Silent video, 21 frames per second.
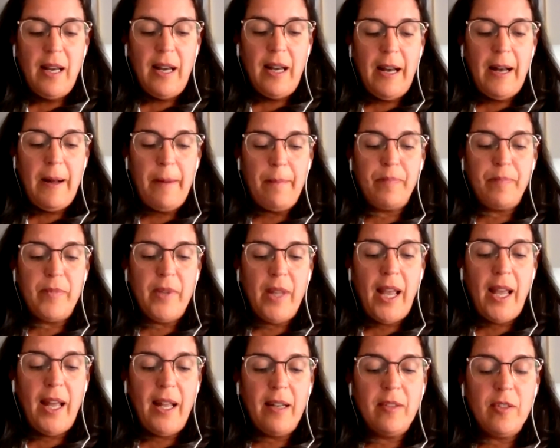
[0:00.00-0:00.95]

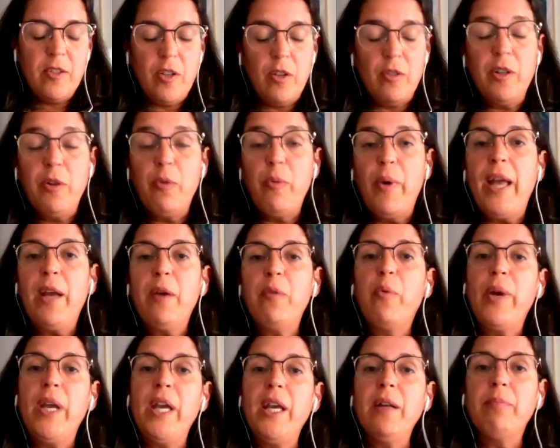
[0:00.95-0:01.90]
And so the way
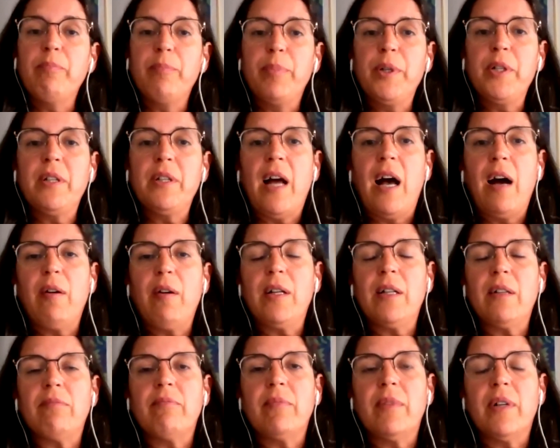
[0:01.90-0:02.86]
we put
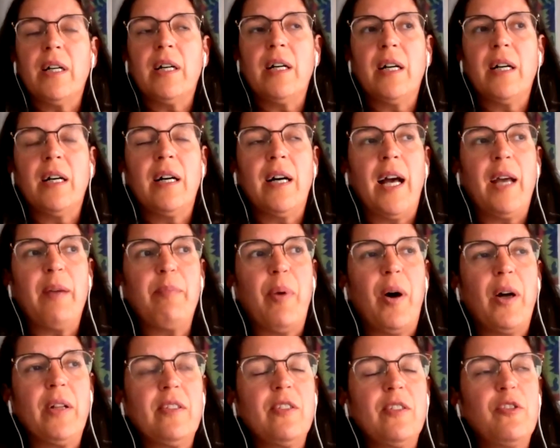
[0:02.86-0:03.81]
our
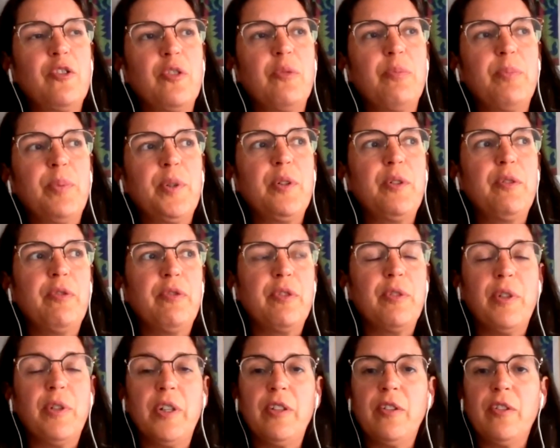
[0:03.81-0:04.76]
hypothesis to proof
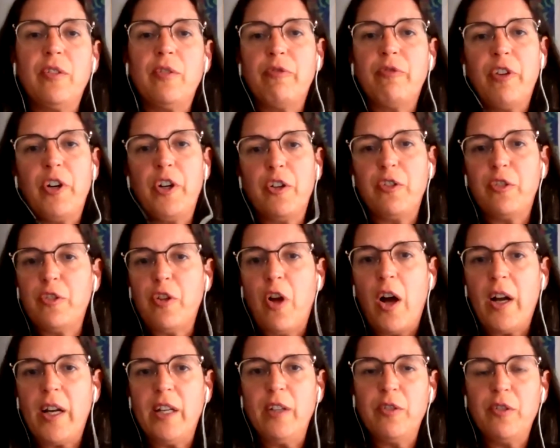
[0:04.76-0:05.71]
was first
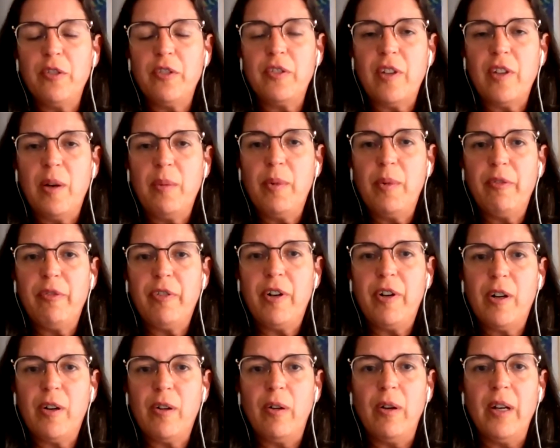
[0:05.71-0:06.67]
talking to some of
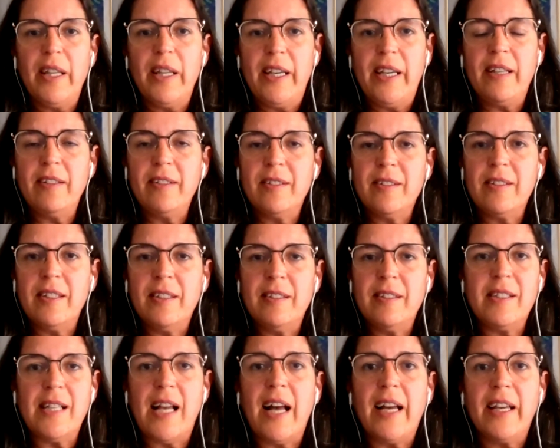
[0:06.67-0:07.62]
our colleagues in
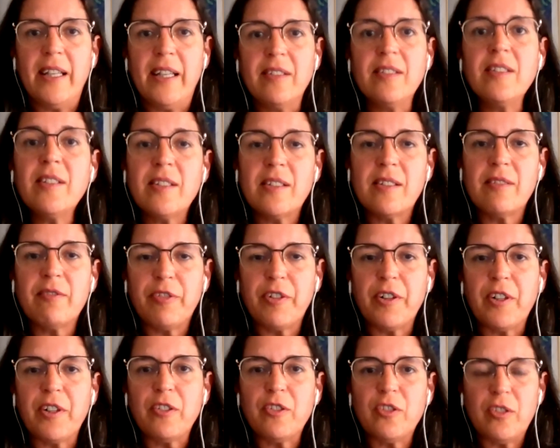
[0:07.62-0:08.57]
science
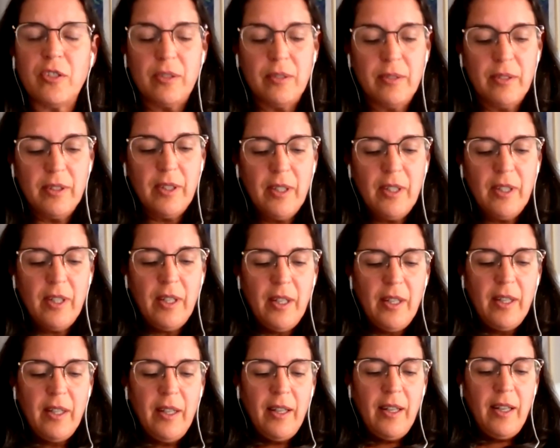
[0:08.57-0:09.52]
first.
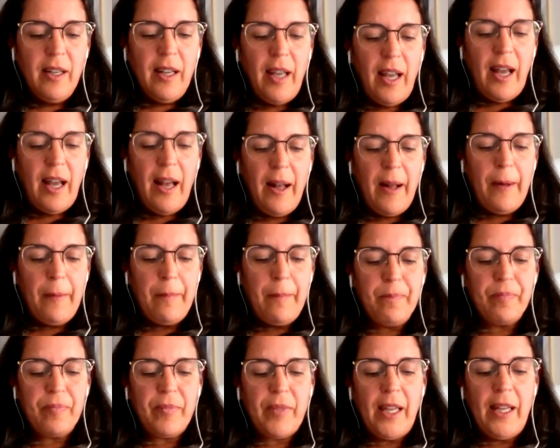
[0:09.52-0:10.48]

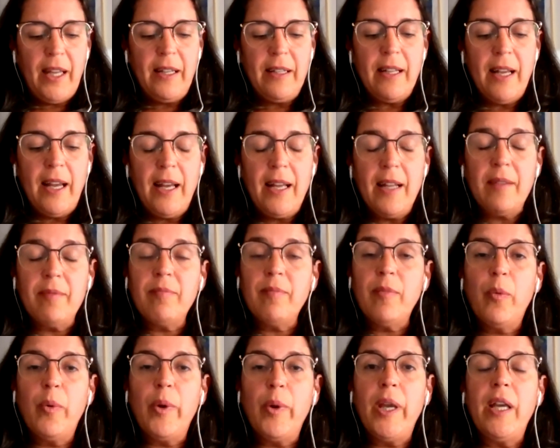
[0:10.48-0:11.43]
And
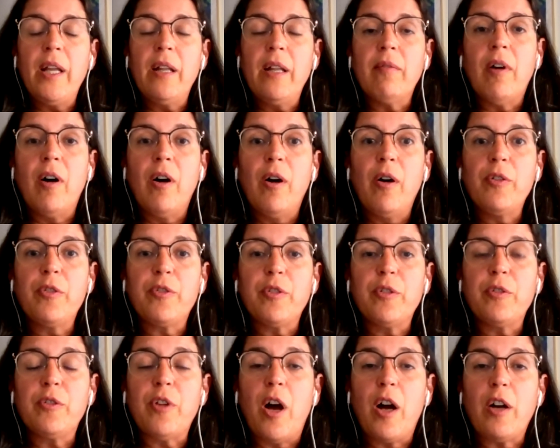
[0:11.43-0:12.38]
then we
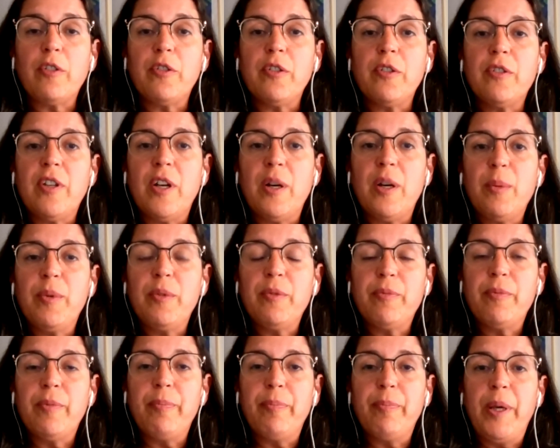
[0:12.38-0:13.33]
also talked to
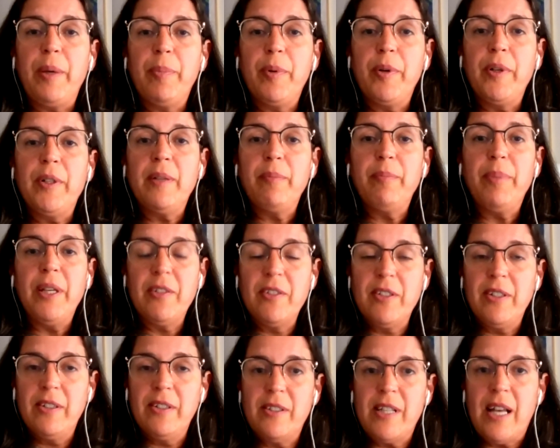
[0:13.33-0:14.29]
some people in the
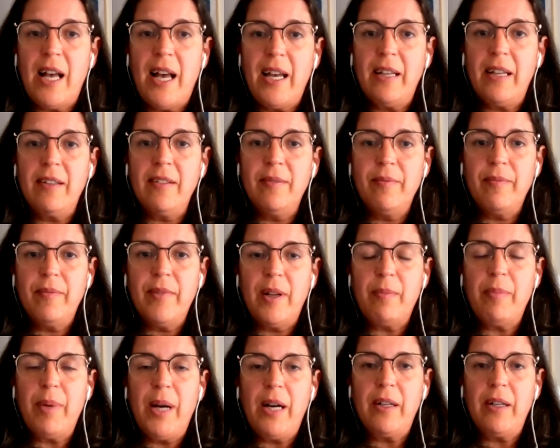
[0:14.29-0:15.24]
business side
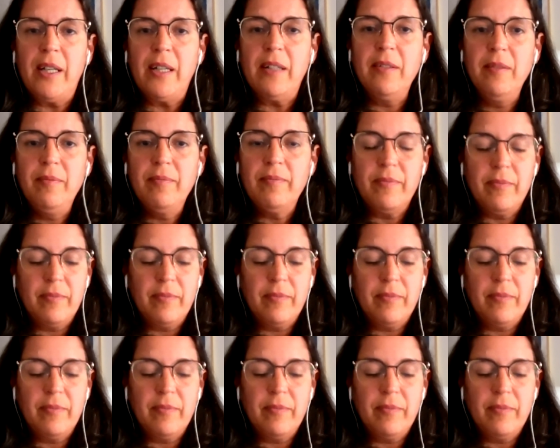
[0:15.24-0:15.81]
about it.